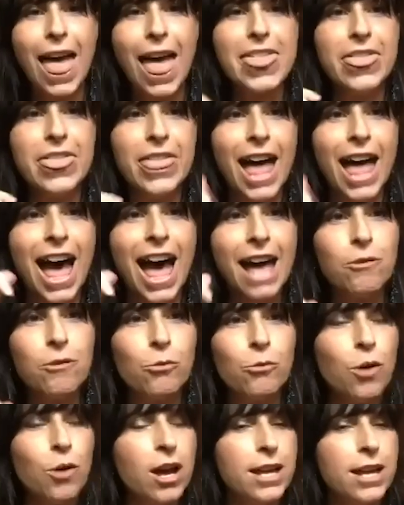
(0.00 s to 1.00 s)
that
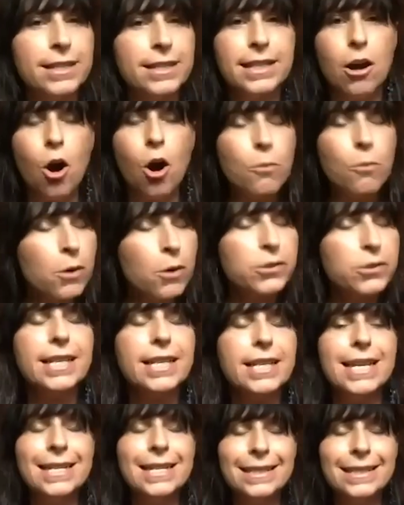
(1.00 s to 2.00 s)
was almost
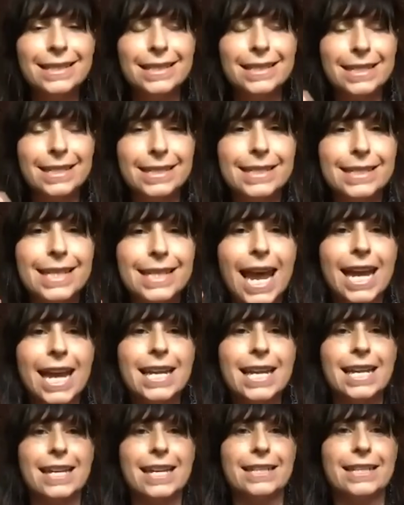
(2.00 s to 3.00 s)

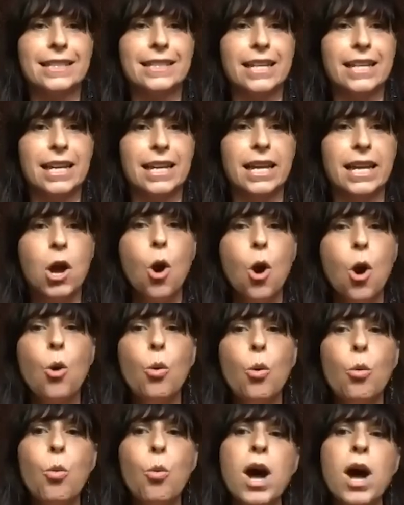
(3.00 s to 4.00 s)
instantaneously
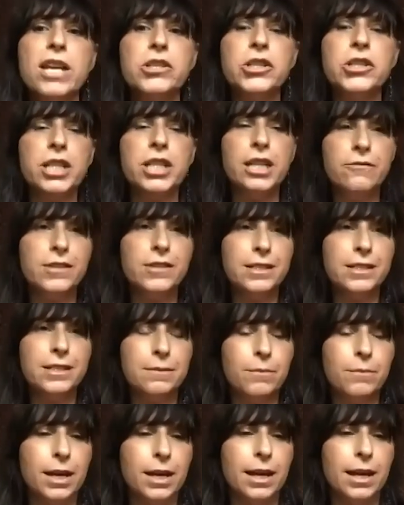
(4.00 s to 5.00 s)
what shifted
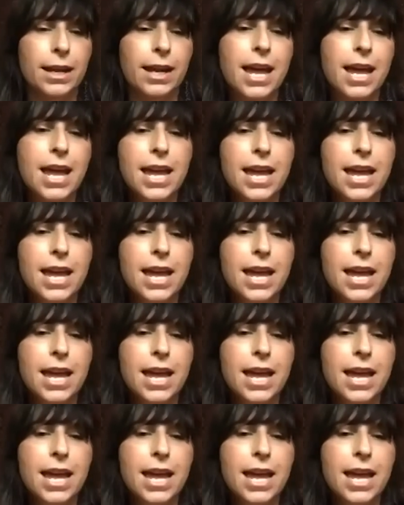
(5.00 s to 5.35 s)
me